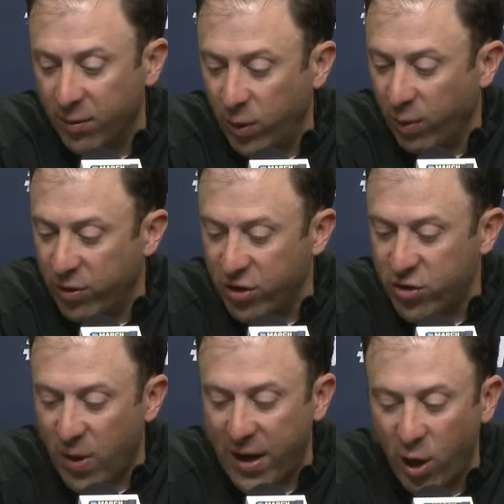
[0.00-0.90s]
we were
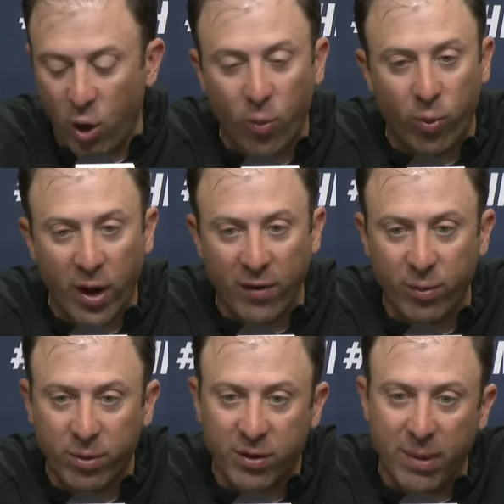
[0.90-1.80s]
just trying to hope one of
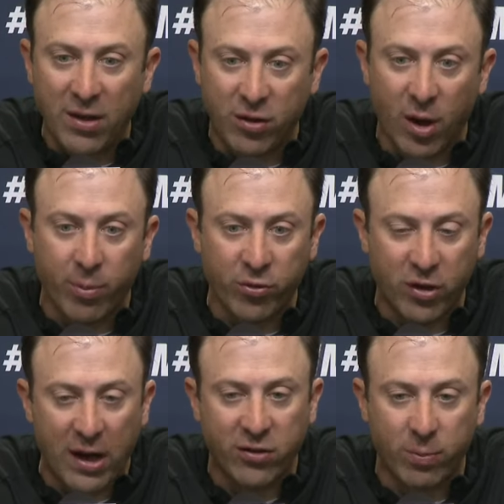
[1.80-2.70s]
them could make a couple
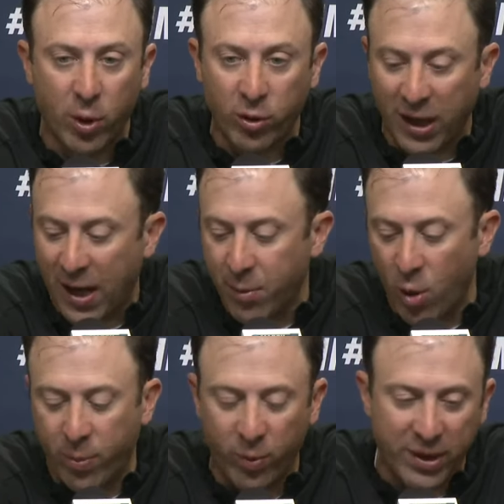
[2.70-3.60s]
shots to blow the game
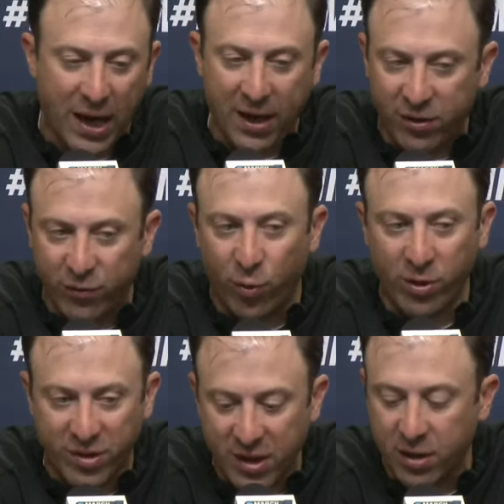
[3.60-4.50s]
open. We got it to
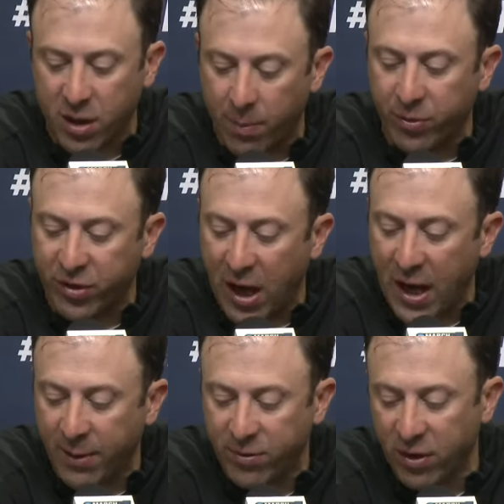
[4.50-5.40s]
14 a couple
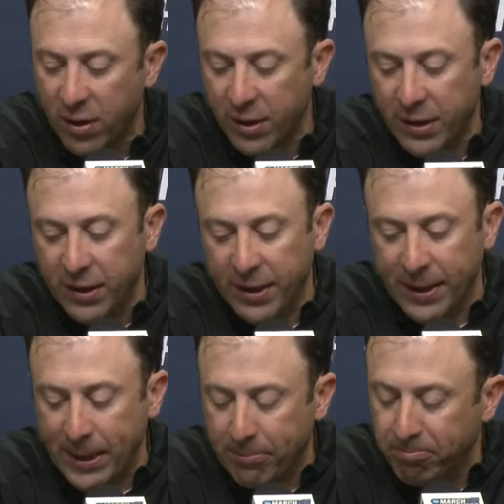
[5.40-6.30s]
times,
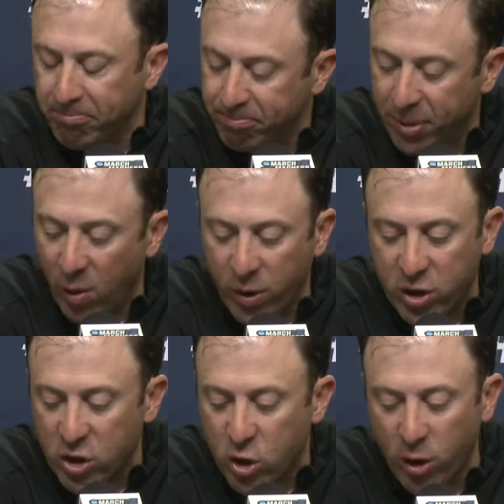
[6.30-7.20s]
but we
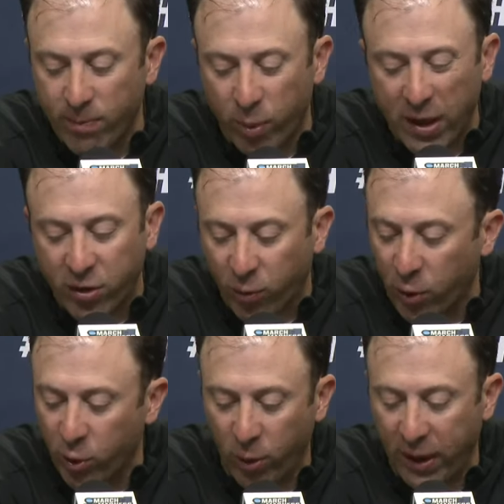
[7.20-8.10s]
just couldn't break
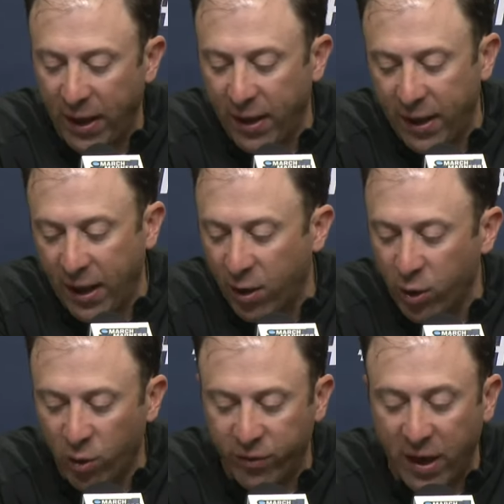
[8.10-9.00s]
through, and I
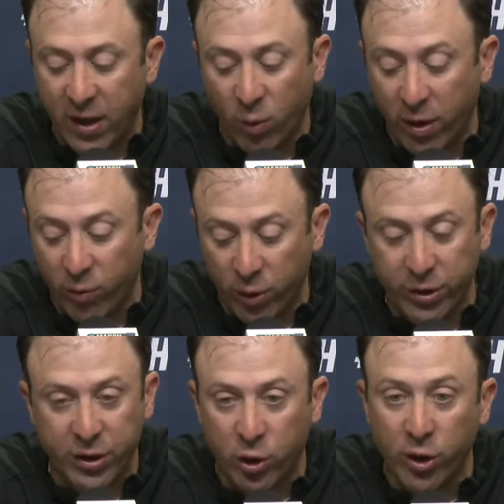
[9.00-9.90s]
don't know if anyone
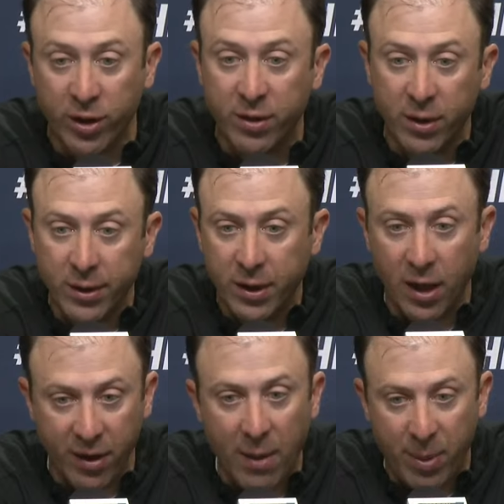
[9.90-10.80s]
really could
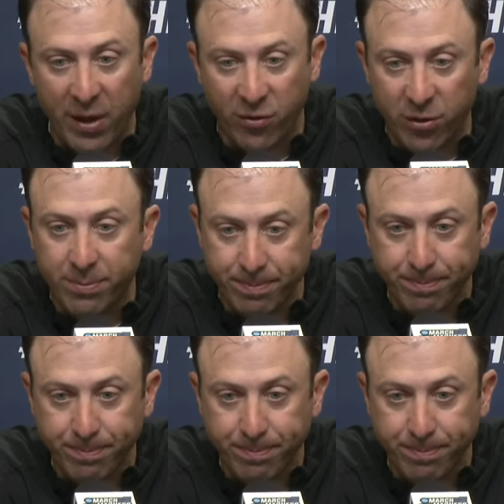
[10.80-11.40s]
on that bench.